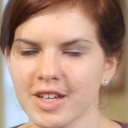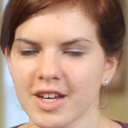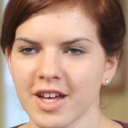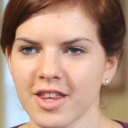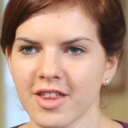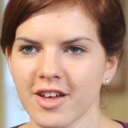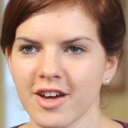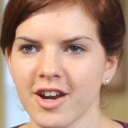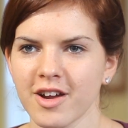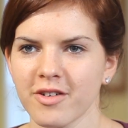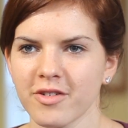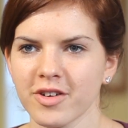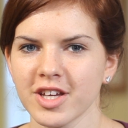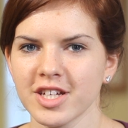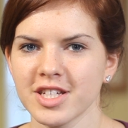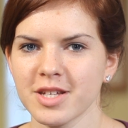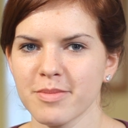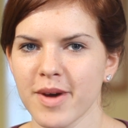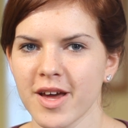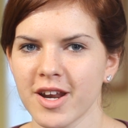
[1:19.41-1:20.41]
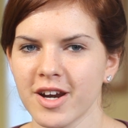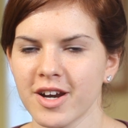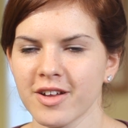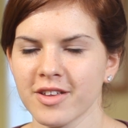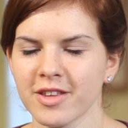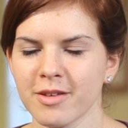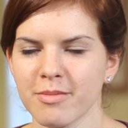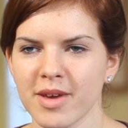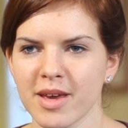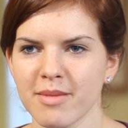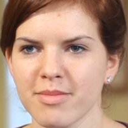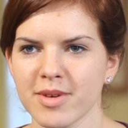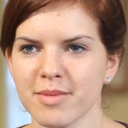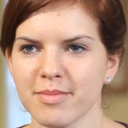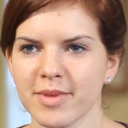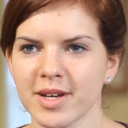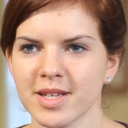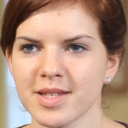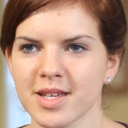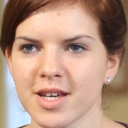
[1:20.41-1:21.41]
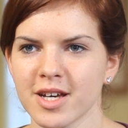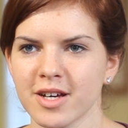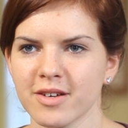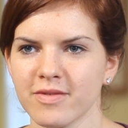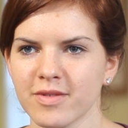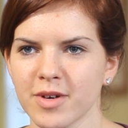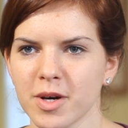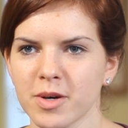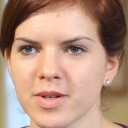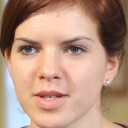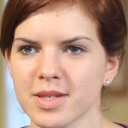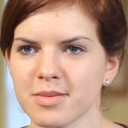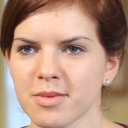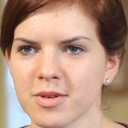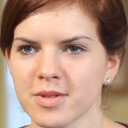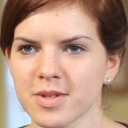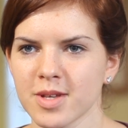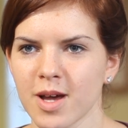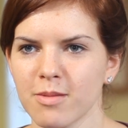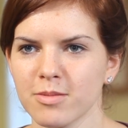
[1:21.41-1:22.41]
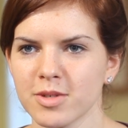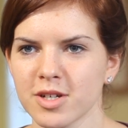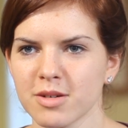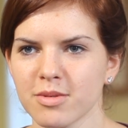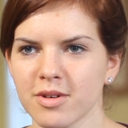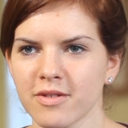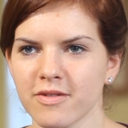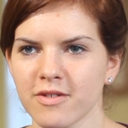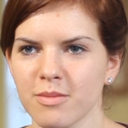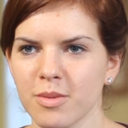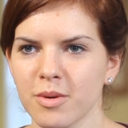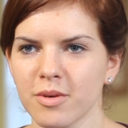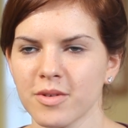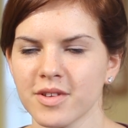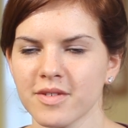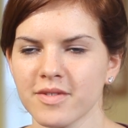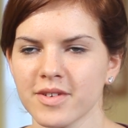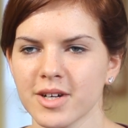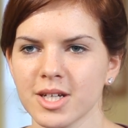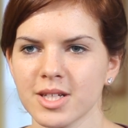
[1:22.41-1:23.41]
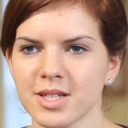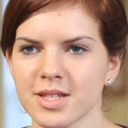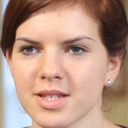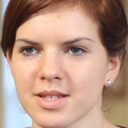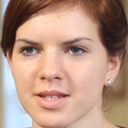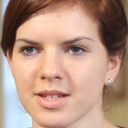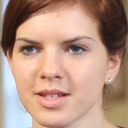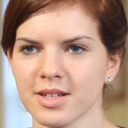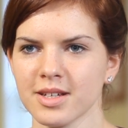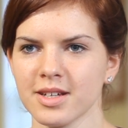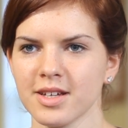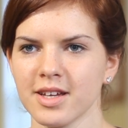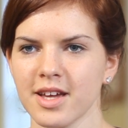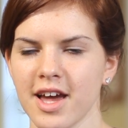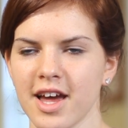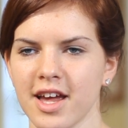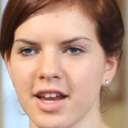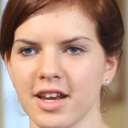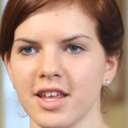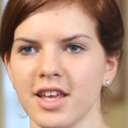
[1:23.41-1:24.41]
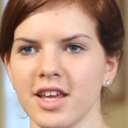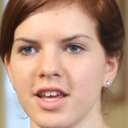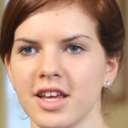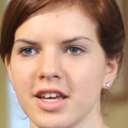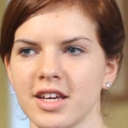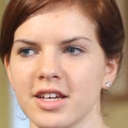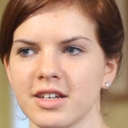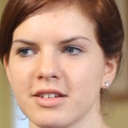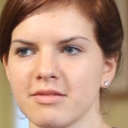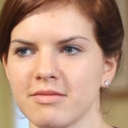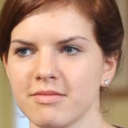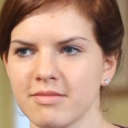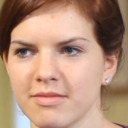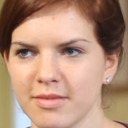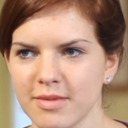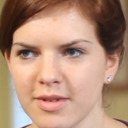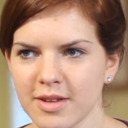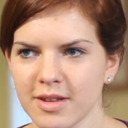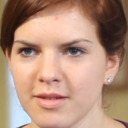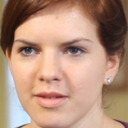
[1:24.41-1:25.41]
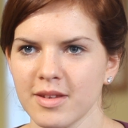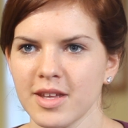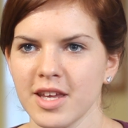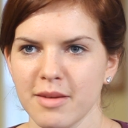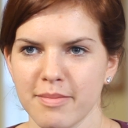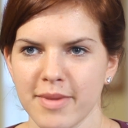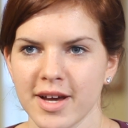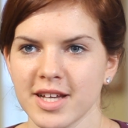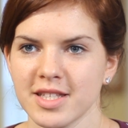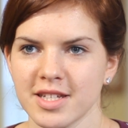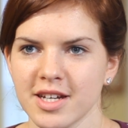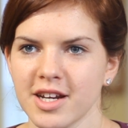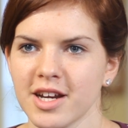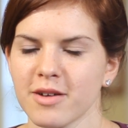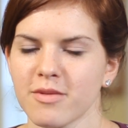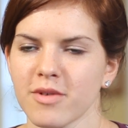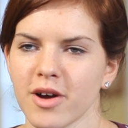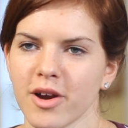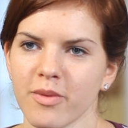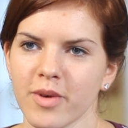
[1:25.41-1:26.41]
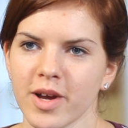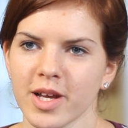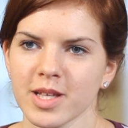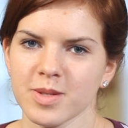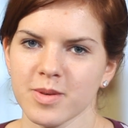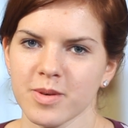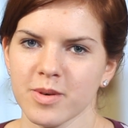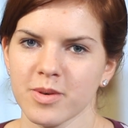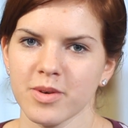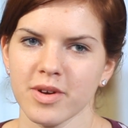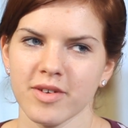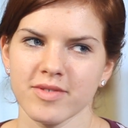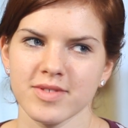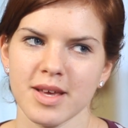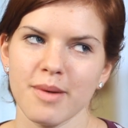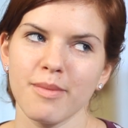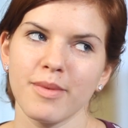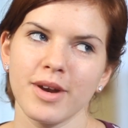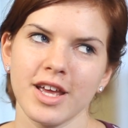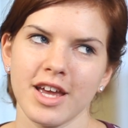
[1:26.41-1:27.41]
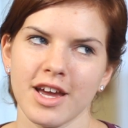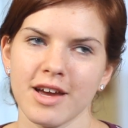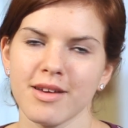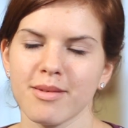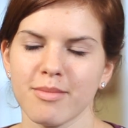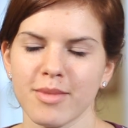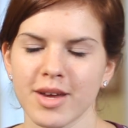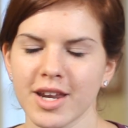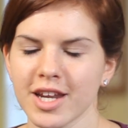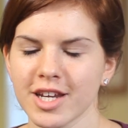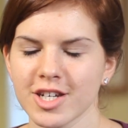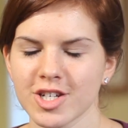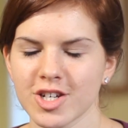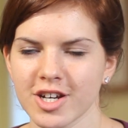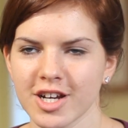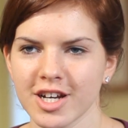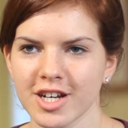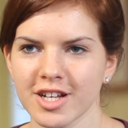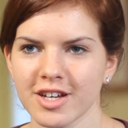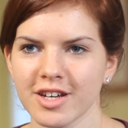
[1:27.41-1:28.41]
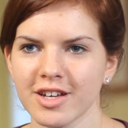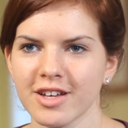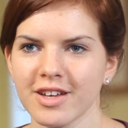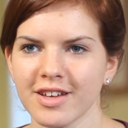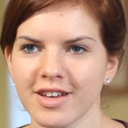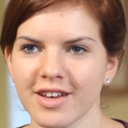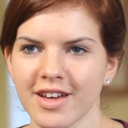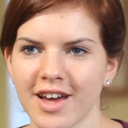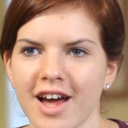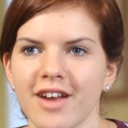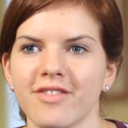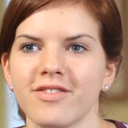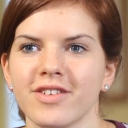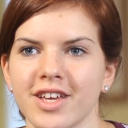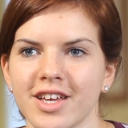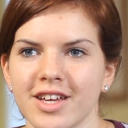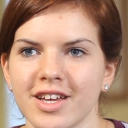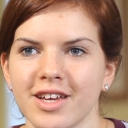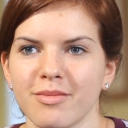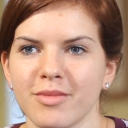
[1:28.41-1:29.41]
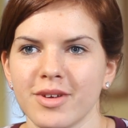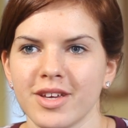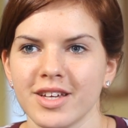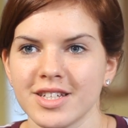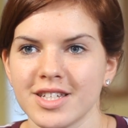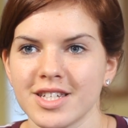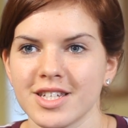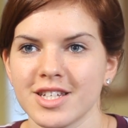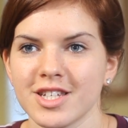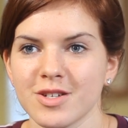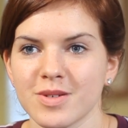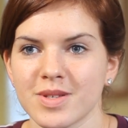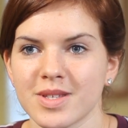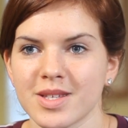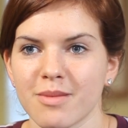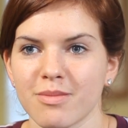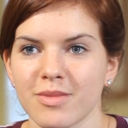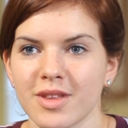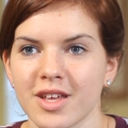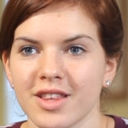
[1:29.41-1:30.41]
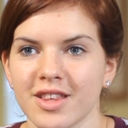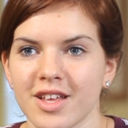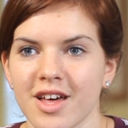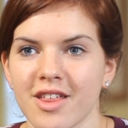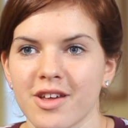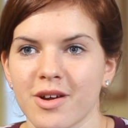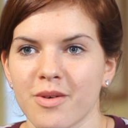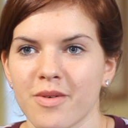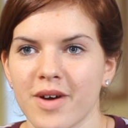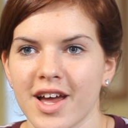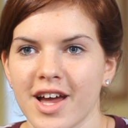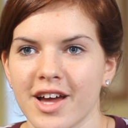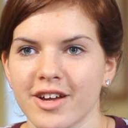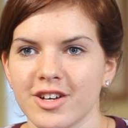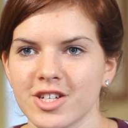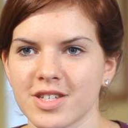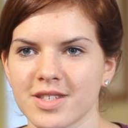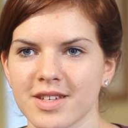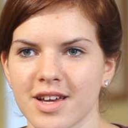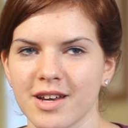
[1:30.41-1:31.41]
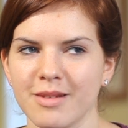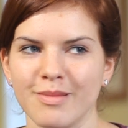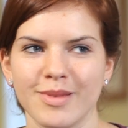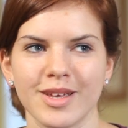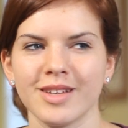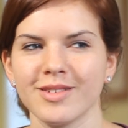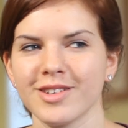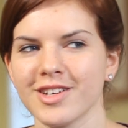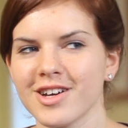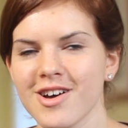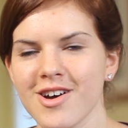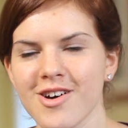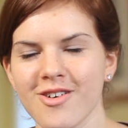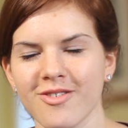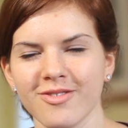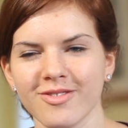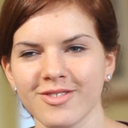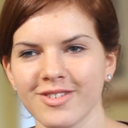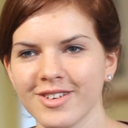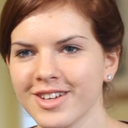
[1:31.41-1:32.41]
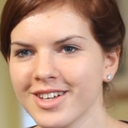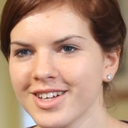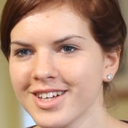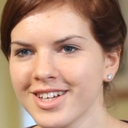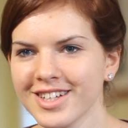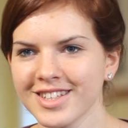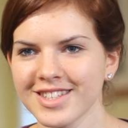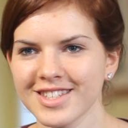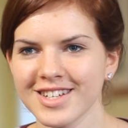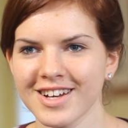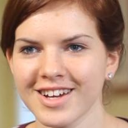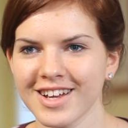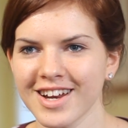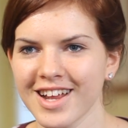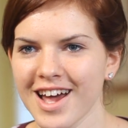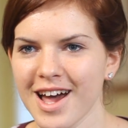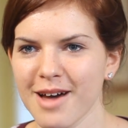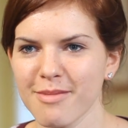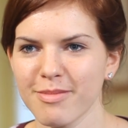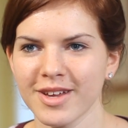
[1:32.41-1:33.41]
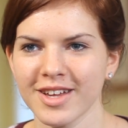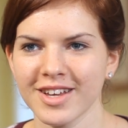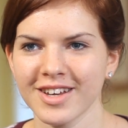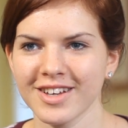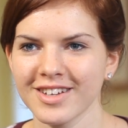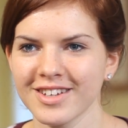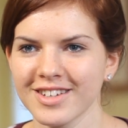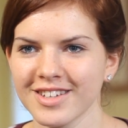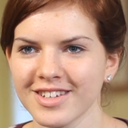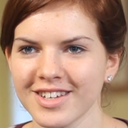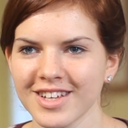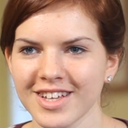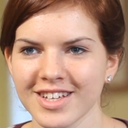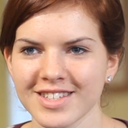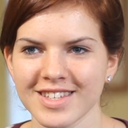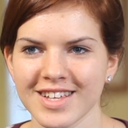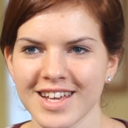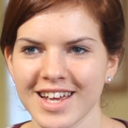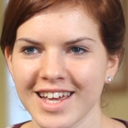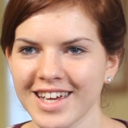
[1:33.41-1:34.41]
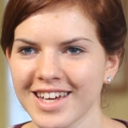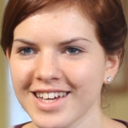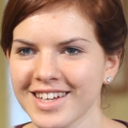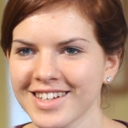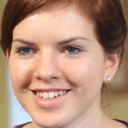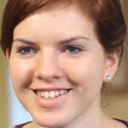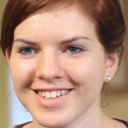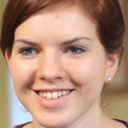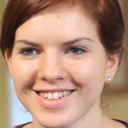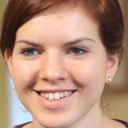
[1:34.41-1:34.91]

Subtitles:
I thought it really depended on the baby and myself, what was most comfortable for both of us. And he best did it one way, so if somebody came in and tried to advocate me to do something the other way, I'd just kind of be like, no, it's not gonna happen. He doesn't like it.